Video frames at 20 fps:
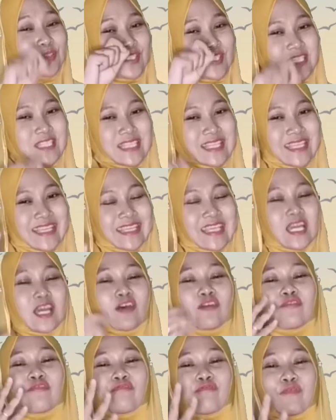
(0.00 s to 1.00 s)
to take
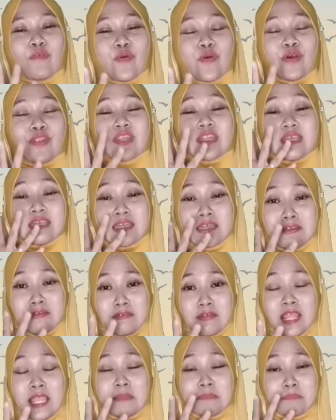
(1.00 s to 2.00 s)
4
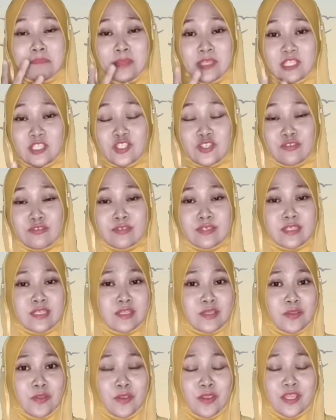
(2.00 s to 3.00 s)
correct pictures
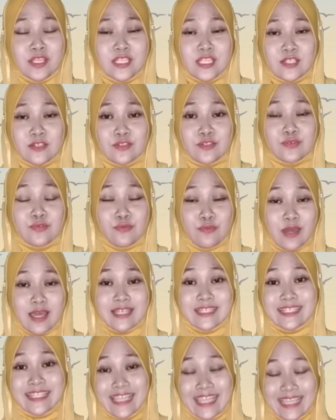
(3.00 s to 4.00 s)
according to
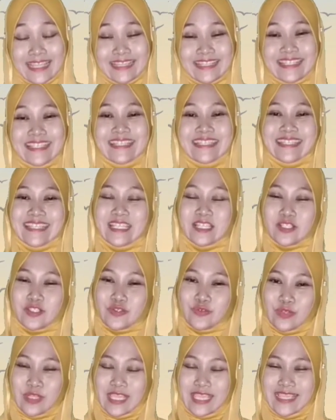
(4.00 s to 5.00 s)
what Katie did
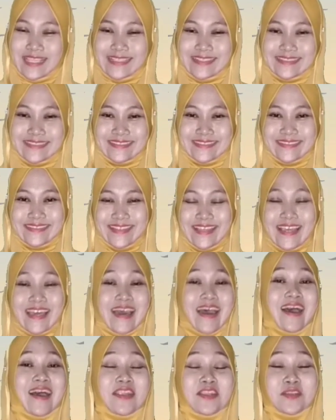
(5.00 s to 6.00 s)
today.
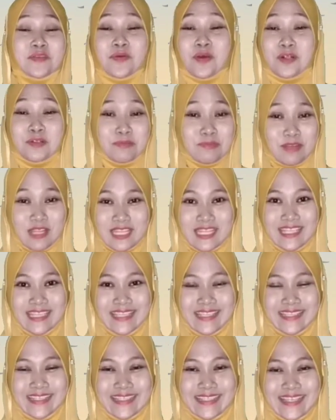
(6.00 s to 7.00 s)
Are you all ready?
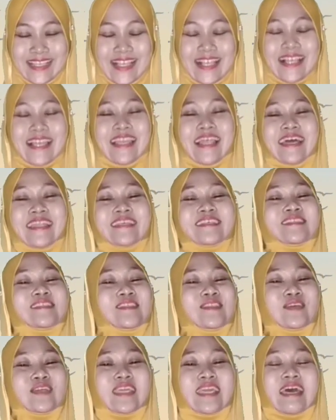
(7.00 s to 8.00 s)
Let us
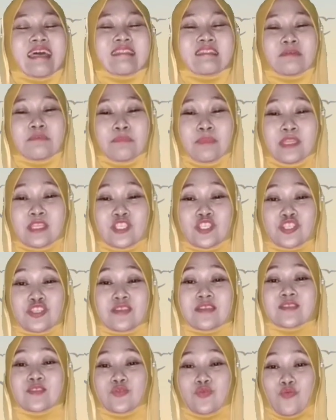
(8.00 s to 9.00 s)
look at the
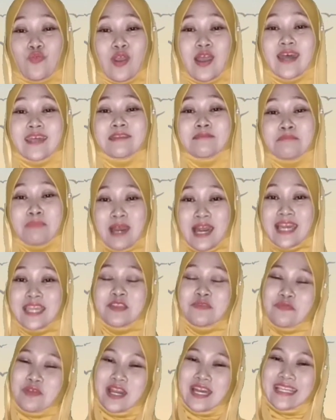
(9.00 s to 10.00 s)
pictures one
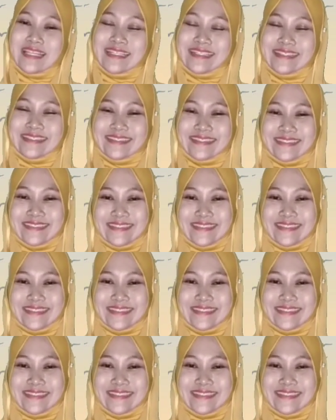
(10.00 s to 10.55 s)
by one.